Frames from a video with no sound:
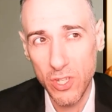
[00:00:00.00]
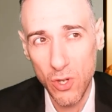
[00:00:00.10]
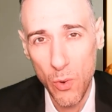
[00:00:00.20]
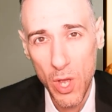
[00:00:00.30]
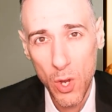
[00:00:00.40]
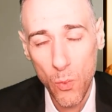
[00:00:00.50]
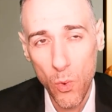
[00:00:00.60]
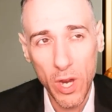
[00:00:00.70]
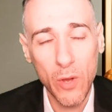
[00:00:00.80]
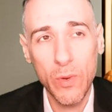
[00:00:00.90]
So
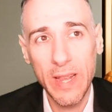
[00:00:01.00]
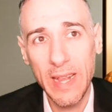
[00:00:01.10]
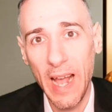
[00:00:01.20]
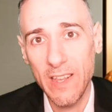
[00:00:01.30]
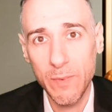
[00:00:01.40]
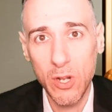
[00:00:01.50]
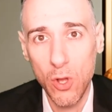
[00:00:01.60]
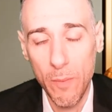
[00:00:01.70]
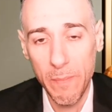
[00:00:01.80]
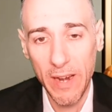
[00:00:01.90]
working within that has been a
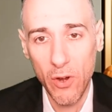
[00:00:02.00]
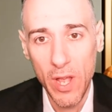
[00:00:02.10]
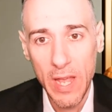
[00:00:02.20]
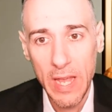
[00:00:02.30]
lot better.